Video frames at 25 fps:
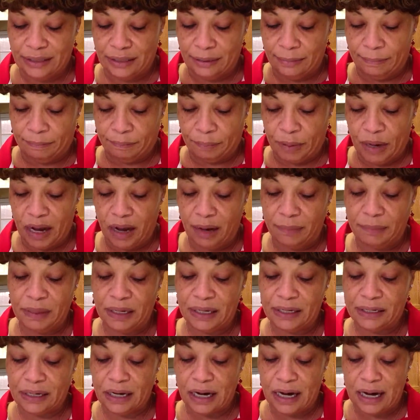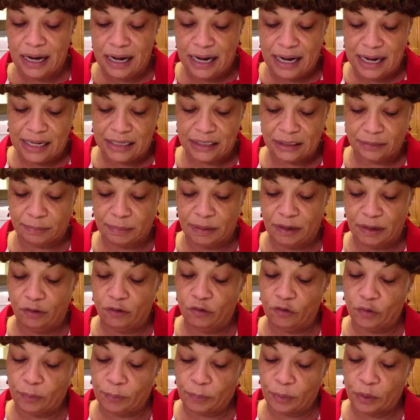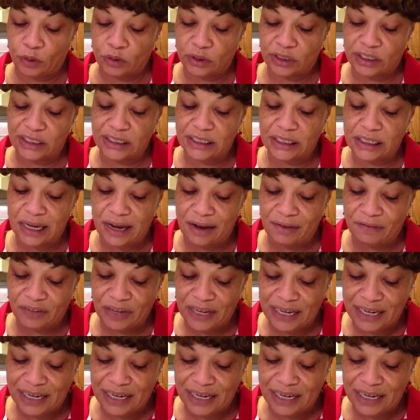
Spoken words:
the Public Hospital for Persons of